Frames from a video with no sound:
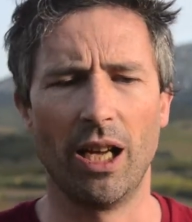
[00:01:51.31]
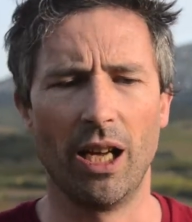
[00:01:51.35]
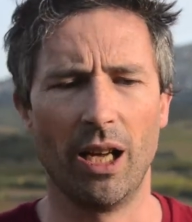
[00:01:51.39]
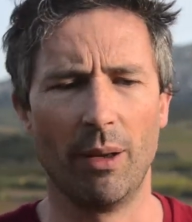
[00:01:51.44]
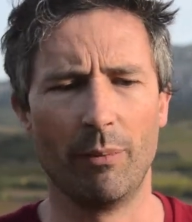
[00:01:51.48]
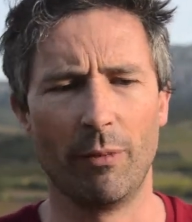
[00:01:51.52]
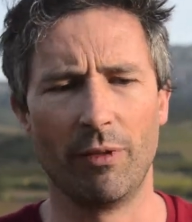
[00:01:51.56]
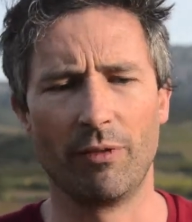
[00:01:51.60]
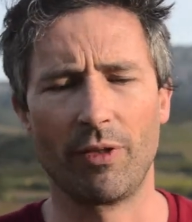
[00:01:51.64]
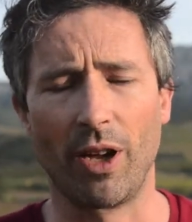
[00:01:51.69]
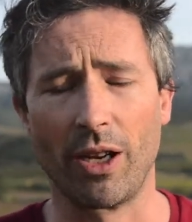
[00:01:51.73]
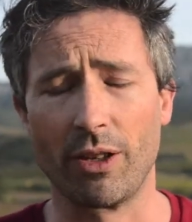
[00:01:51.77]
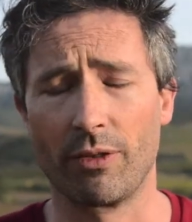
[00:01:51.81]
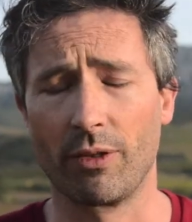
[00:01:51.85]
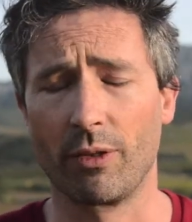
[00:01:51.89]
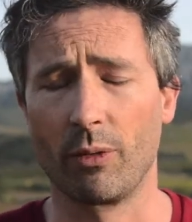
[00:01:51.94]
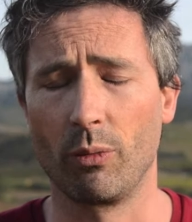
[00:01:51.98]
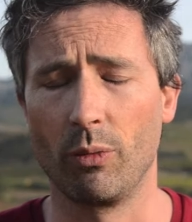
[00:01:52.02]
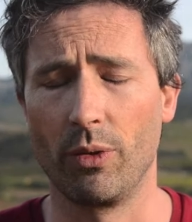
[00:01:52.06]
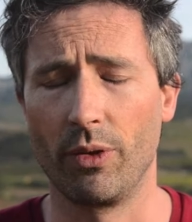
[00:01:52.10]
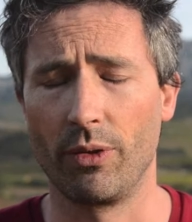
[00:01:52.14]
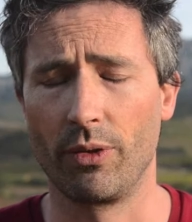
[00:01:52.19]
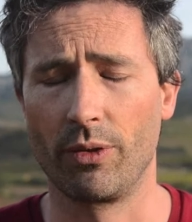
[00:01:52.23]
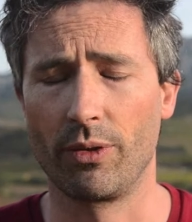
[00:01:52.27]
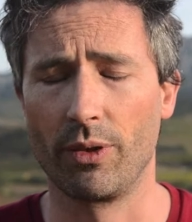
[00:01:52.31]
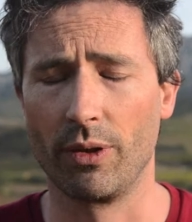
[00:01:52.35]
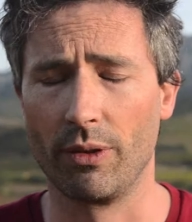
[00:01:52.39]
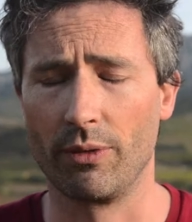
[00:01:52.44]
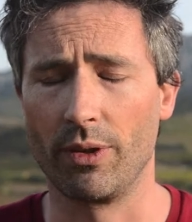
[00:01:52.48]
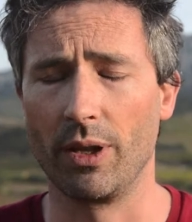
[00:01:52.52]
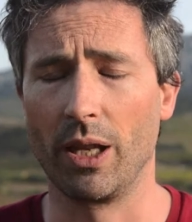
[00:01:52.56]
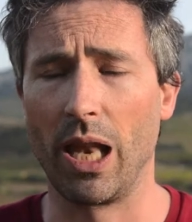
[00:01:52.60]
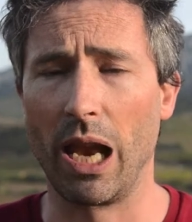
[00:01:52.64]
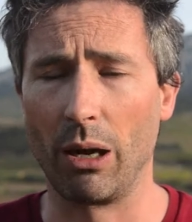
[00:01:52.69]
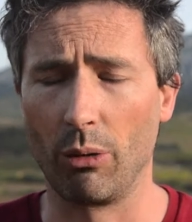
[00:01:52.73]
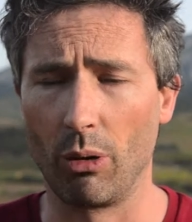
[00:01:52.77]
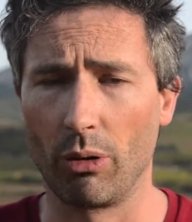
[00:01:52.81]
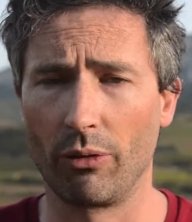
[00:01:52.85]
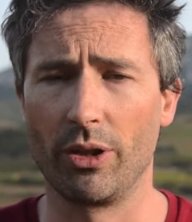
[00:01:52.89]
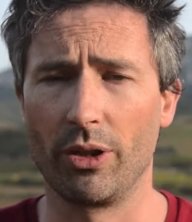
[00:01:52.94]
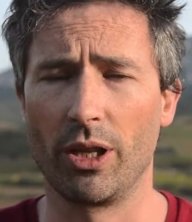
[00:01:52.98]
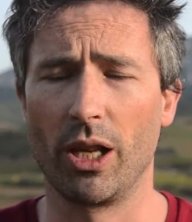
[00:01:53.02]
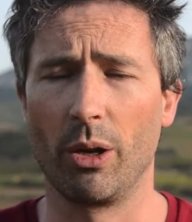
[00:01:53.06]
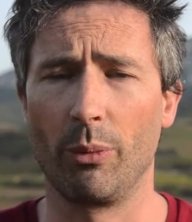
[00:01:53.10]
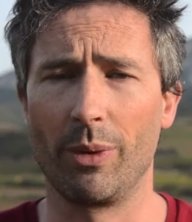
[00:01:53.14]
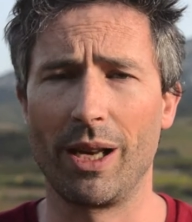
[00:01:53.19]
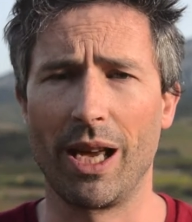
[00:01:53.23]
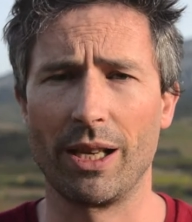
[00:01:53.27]
In fact, with the Larrock
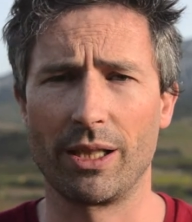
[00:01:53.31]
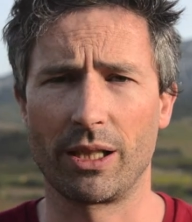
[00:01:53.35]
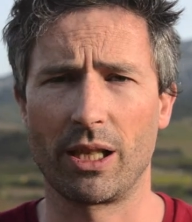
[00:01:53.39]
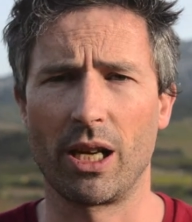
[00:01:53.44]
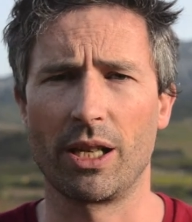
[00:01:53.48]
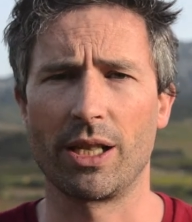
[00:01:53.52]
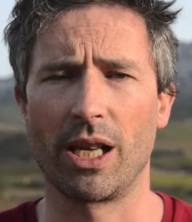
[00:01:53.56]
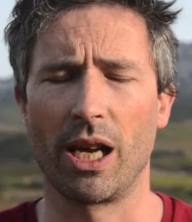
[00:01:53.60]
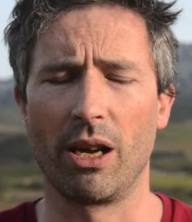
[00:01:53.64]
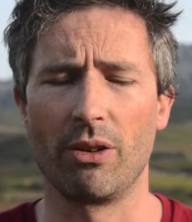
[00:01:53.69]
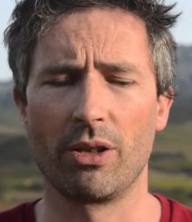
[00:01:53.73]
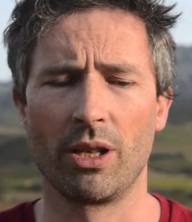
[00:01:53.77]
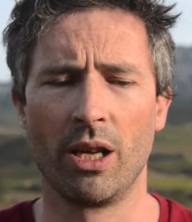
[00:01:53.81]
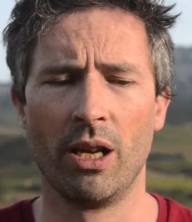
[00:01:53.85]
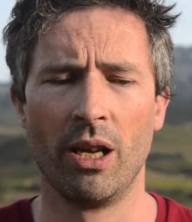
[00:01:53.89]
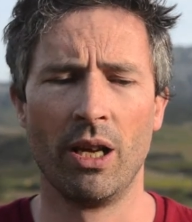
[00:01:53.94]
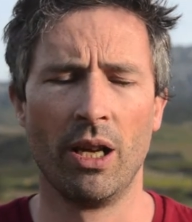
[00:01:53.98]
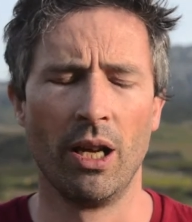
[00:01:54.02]
vineyard we had to cut out